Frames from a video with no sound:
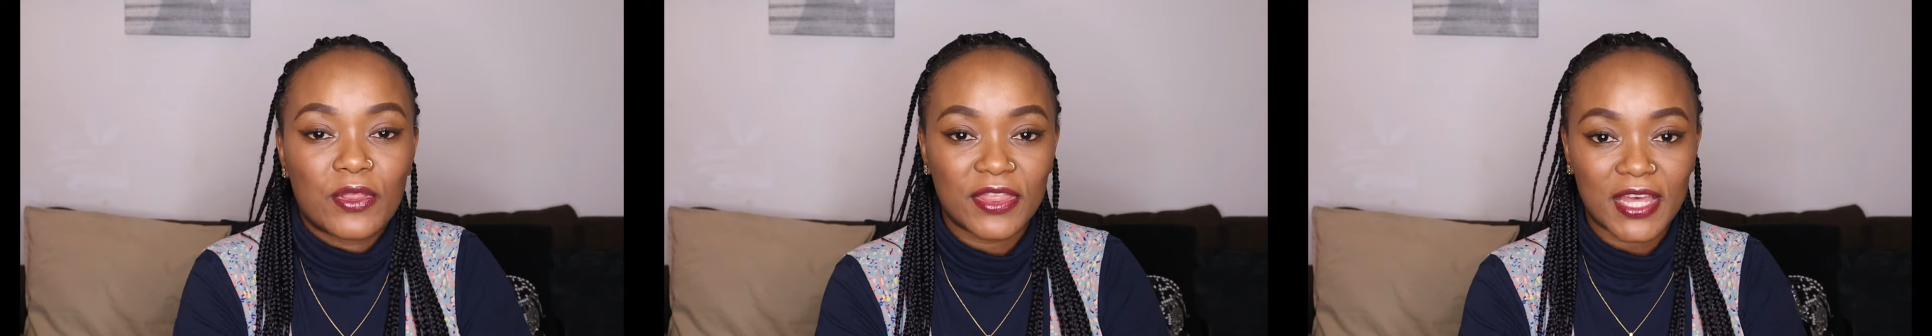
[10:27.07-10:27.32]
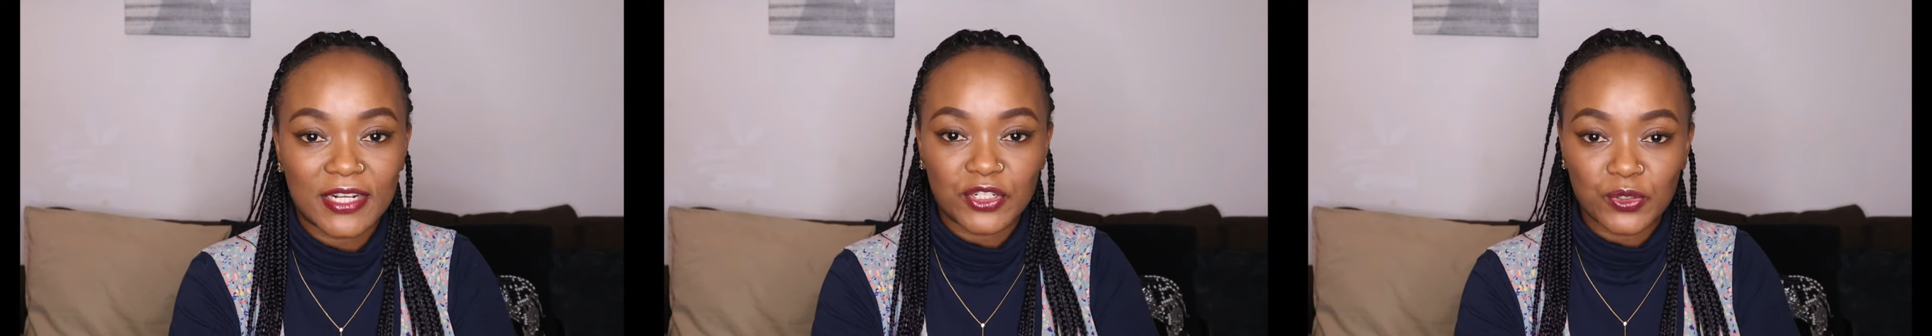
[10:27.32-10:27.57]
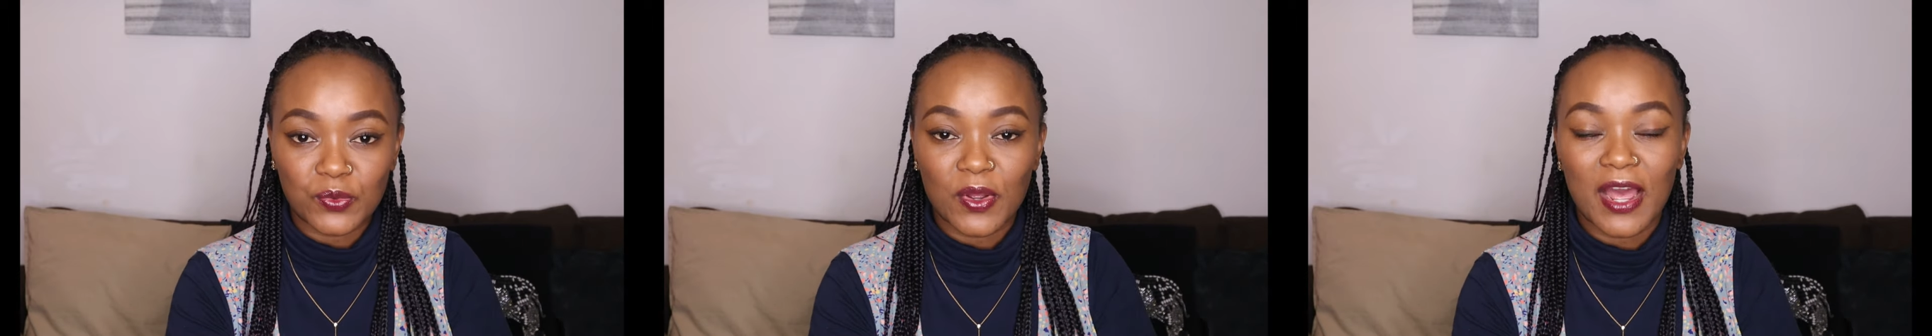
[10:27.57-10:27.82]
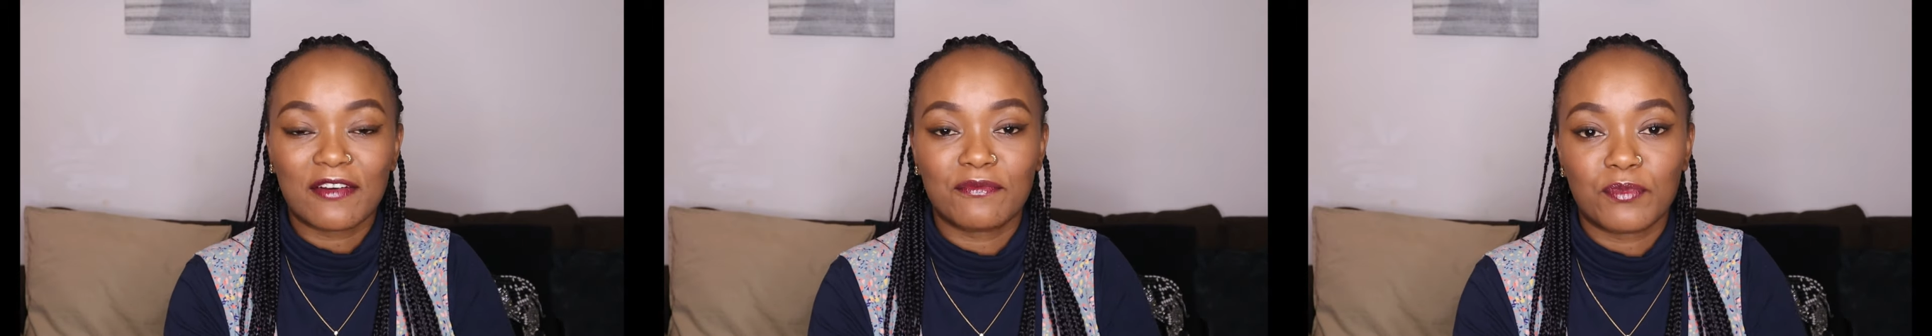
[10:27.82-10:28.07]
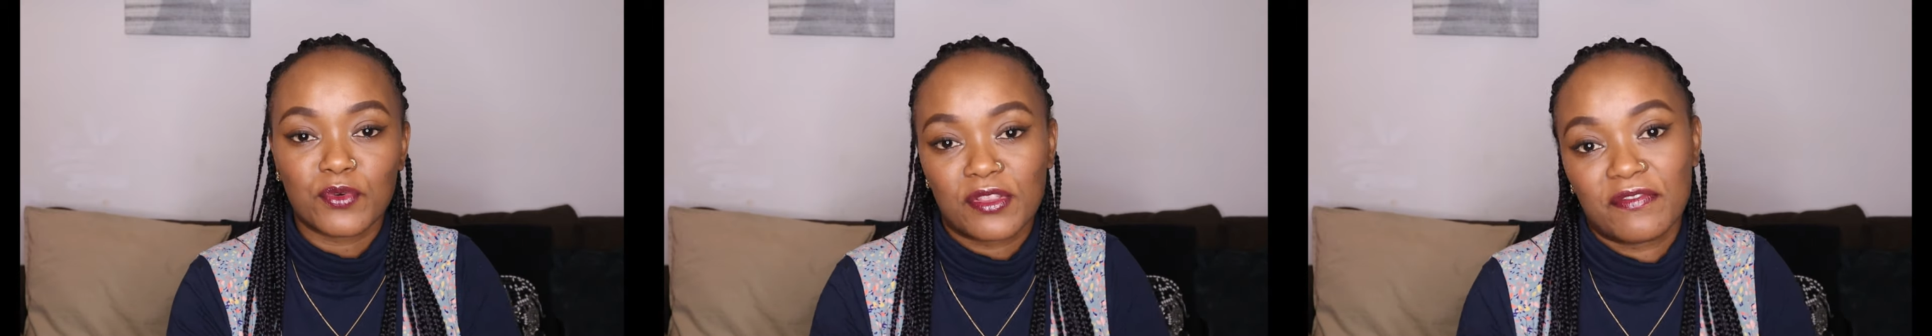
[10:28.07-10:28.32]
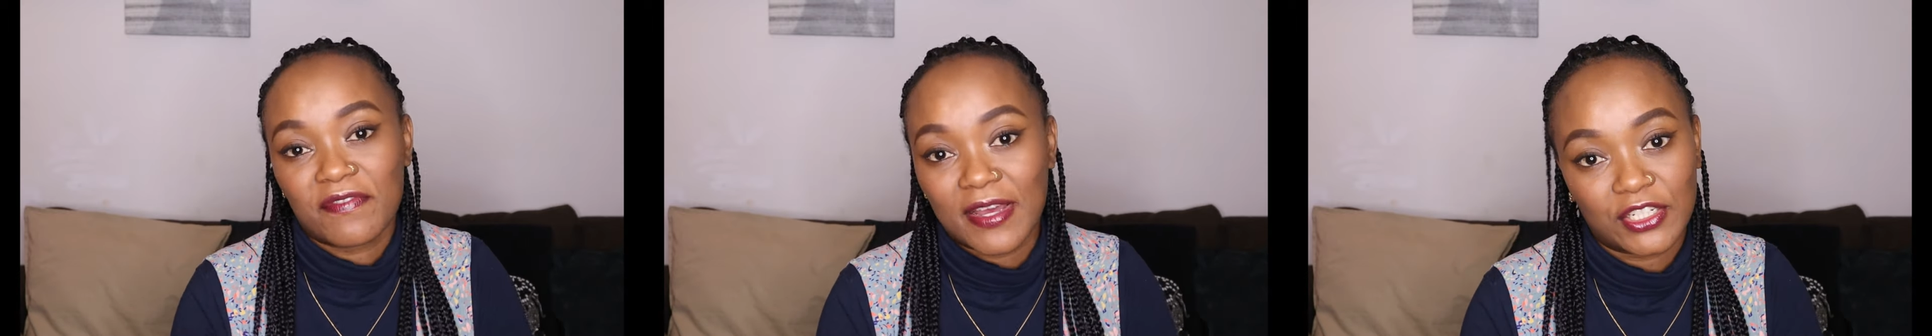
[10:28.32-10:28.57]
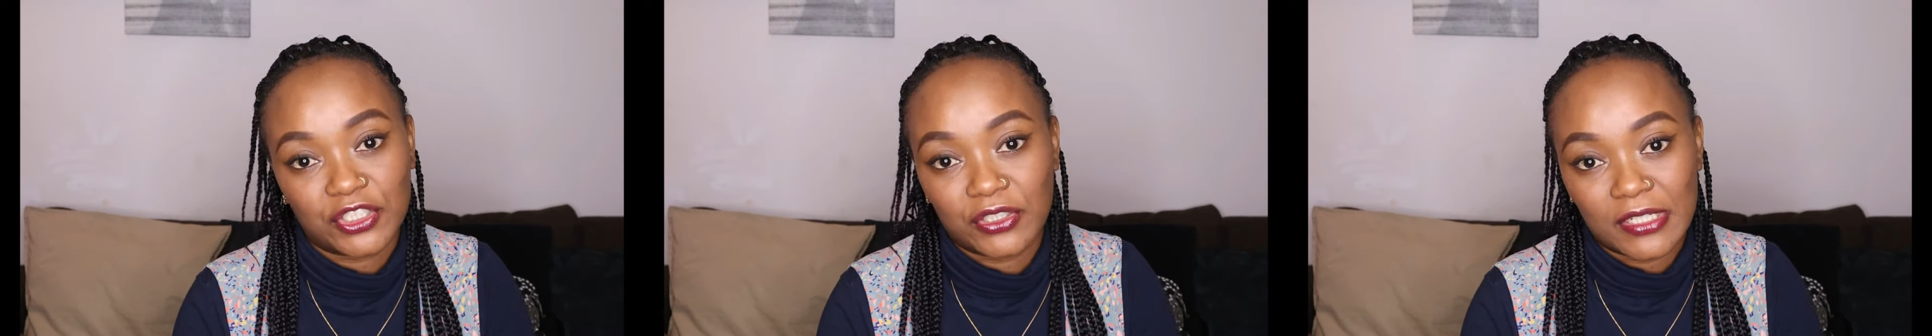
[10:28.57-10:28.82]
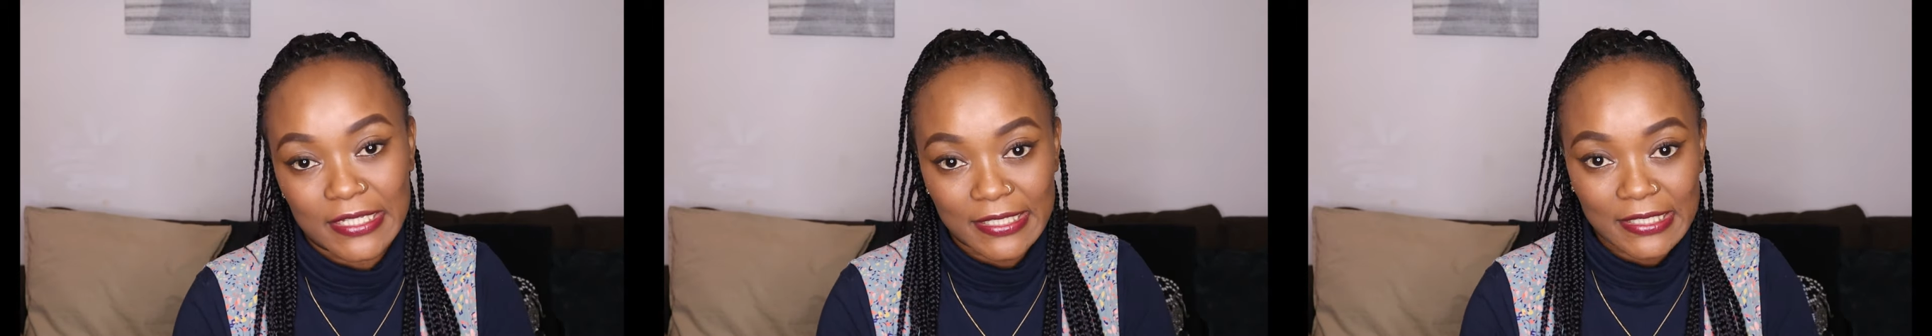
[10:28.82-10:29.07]
that do have both
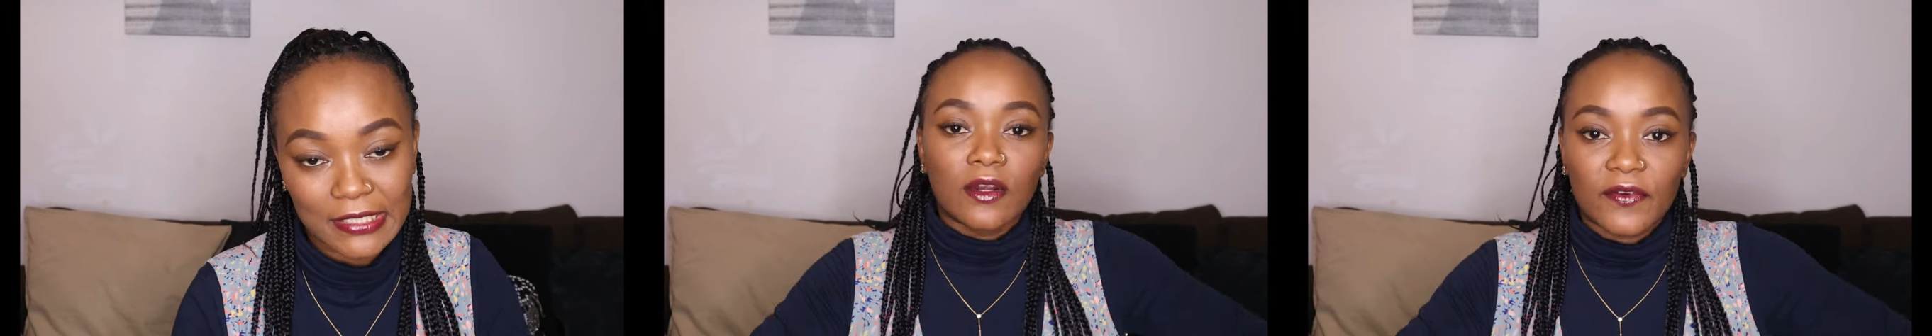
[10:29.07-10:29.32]
functions